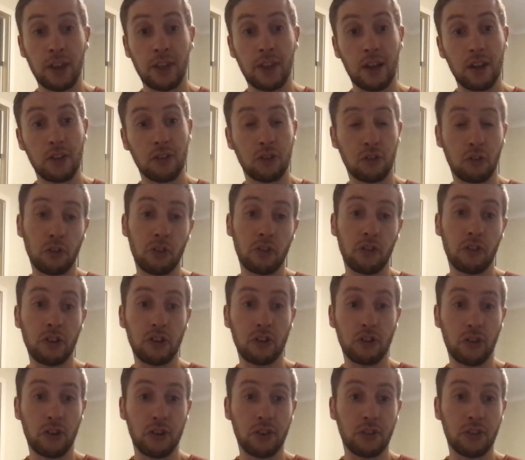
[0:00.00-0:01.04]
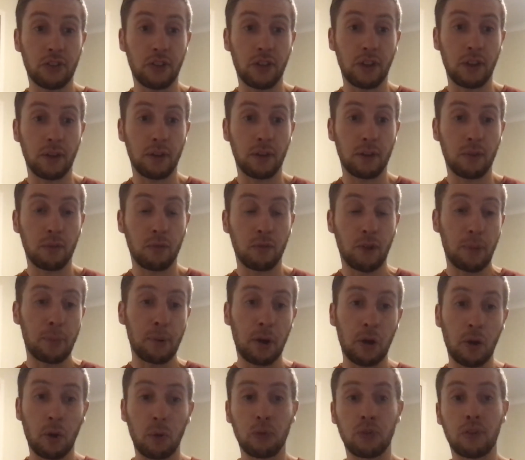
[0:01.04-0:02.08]
That's another interesting rabbit
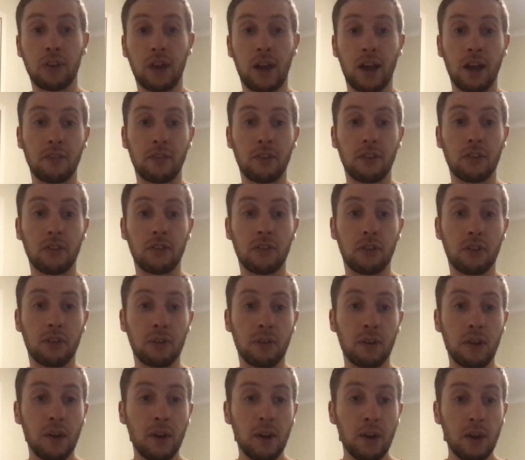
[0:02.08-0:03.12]
hole to dive into.